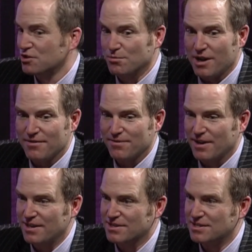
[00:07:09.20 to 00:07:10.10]
So my
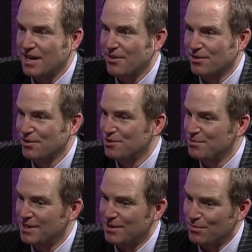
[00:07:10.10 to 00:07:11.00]
friend is now going to
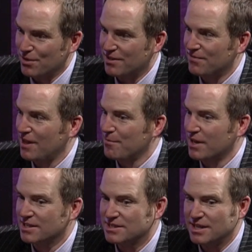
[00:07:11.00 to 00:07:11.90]
be working for that
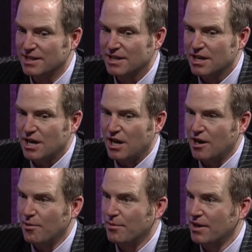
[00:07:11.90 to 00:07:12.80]
magazine.
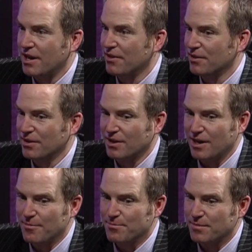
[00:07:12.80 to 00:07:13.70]
Another
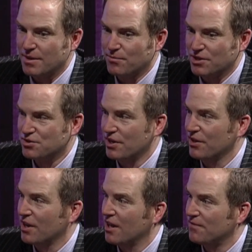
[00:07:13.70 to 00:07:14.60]
restaurant here
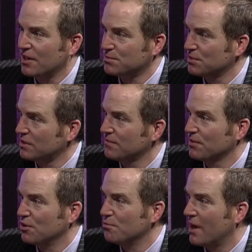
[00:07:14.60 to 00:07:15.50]
in Halifax was looking for a
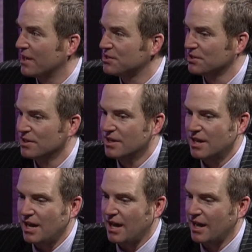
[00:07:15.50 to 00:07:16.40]
new manager,
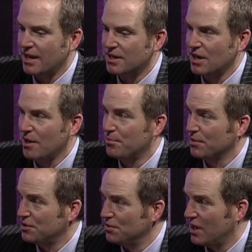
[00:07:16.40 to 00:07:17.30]
and I
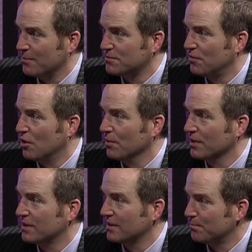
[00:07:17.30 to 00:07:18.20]
put 2 names
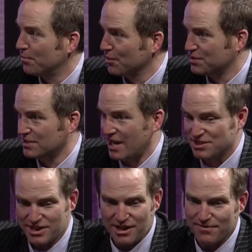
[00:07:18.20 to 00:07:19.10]
forward. The person is
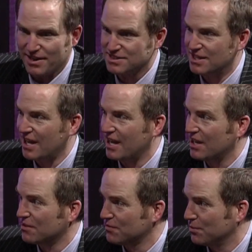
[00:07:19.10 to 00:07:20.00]
actually in Halifax today
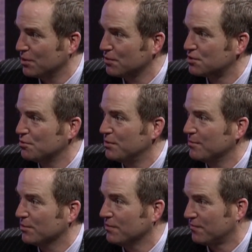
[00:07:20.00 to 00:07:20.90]
interviewing those 2
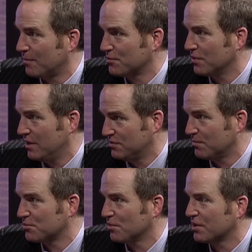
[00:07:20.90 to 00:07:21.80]
people. He's from
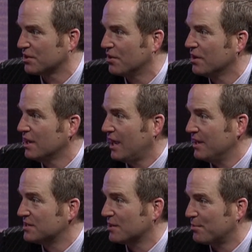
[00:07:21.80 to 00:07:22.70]
Toronto, and
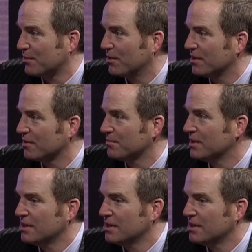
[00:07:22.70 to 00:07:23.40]
he's going to pick one of them.